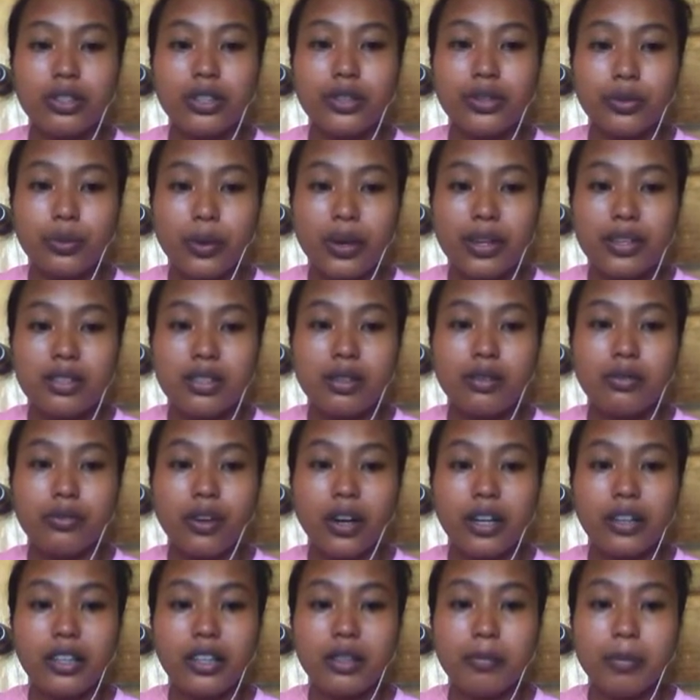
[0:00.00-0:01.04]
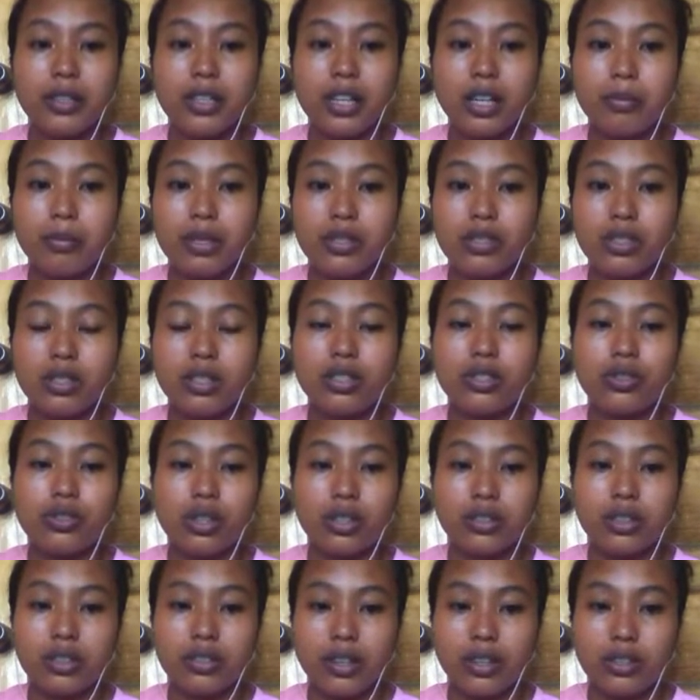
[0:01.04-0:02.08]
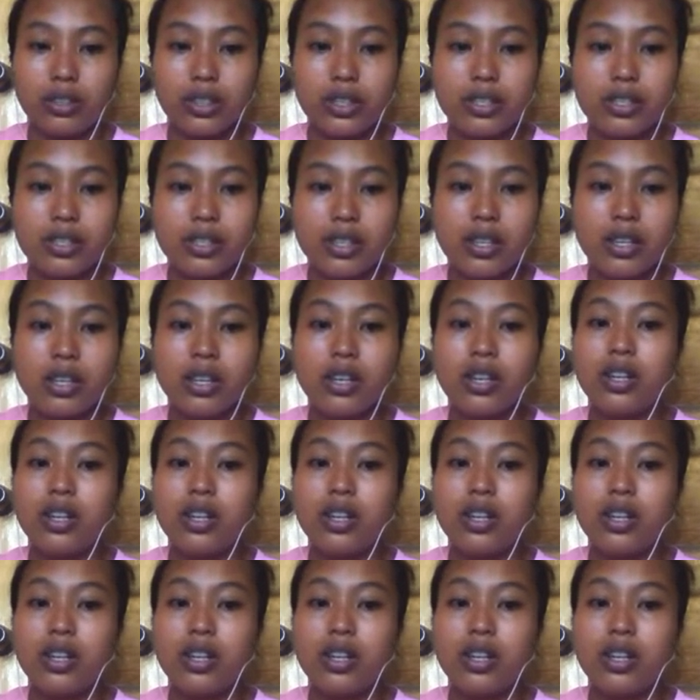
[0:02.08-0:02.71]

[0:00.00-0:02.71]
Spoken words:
earthquakes, and fire that may damage and destruct the records.